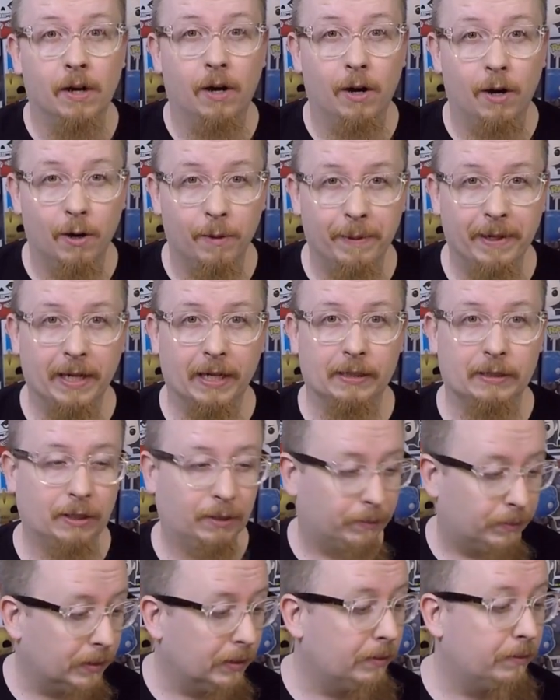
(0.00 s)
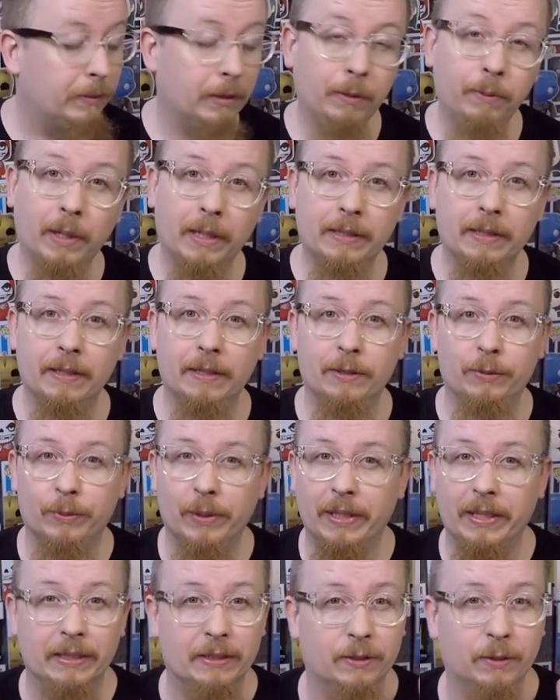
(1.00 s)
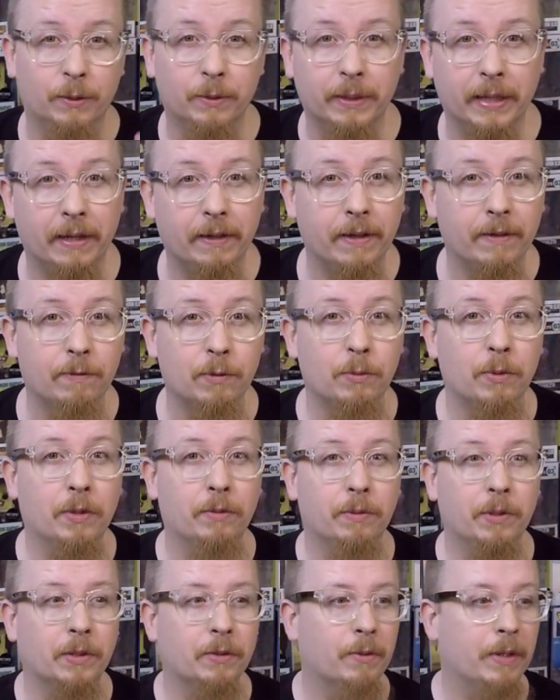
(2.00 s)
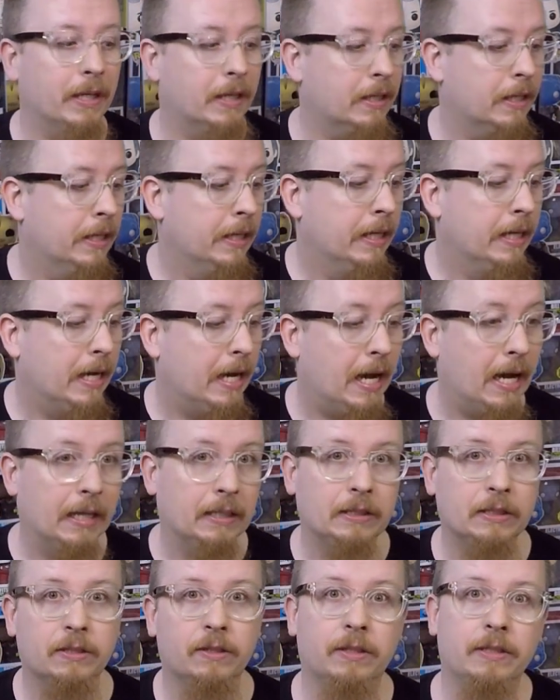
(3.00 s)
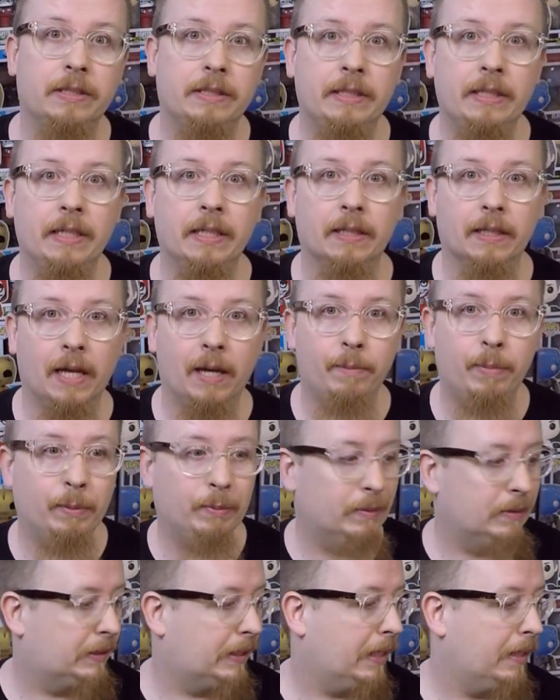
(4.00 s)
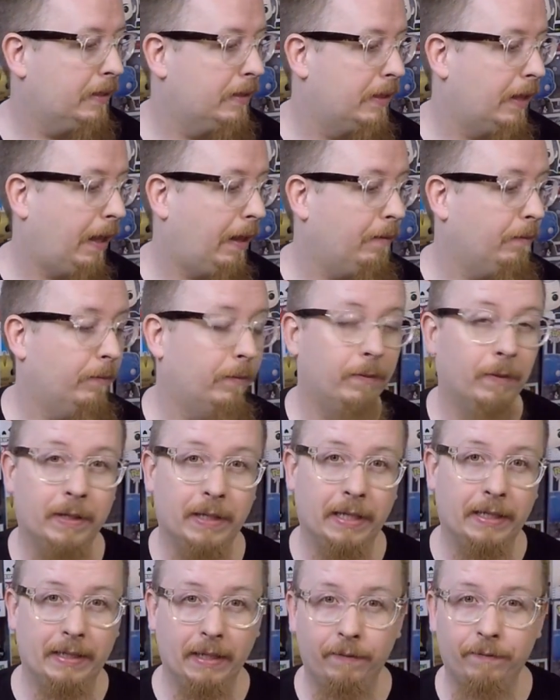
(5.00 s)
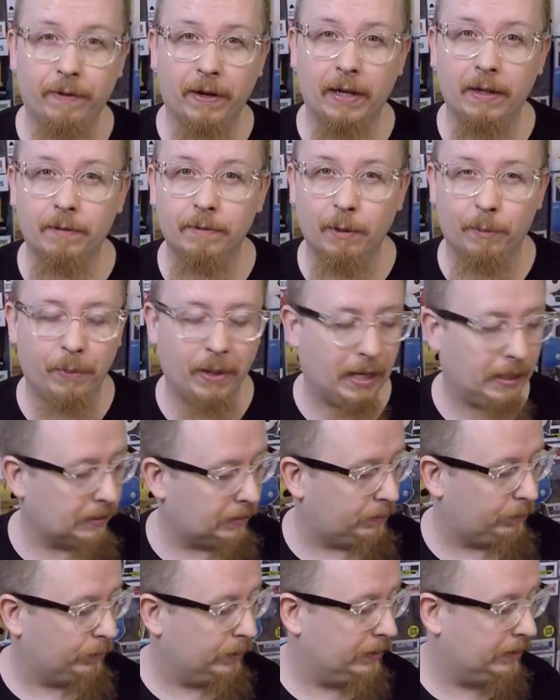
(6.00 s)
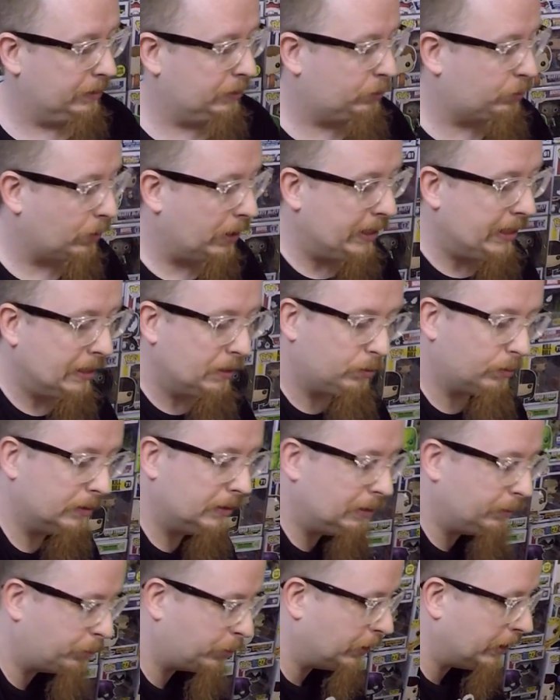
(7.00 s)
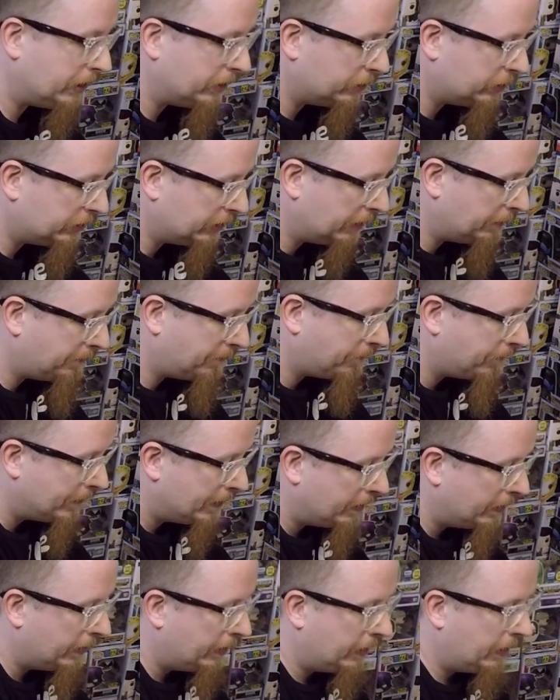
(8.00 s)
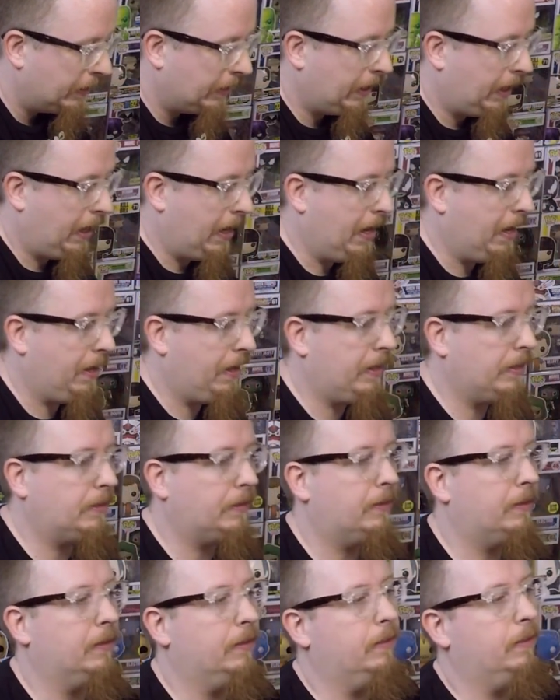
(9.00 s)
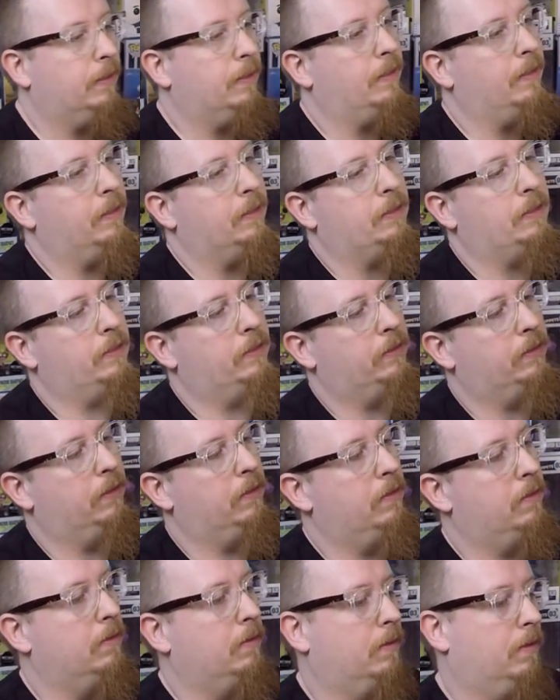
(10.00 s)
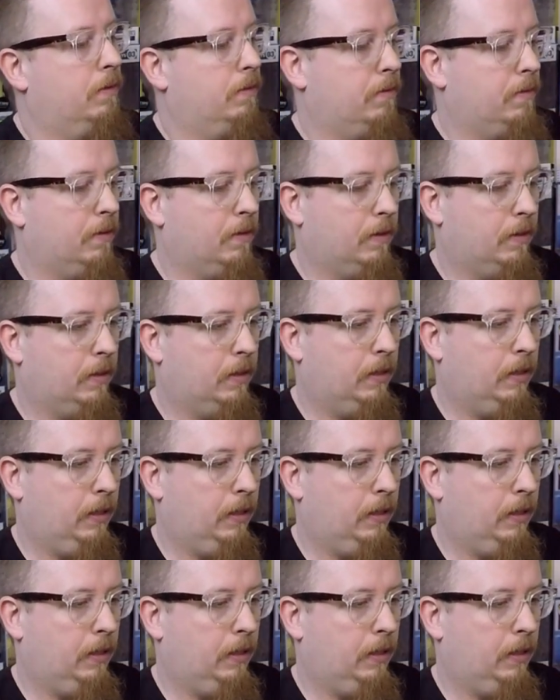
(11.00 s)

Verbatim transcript: Oh my gosh, I really, really wanted this one. It sold out everywhere real quick. I just couldn't see it. A lot of people said that when they did find them, the boxes were destroyed. This one's in pretty good shape. It's, oh, so cool.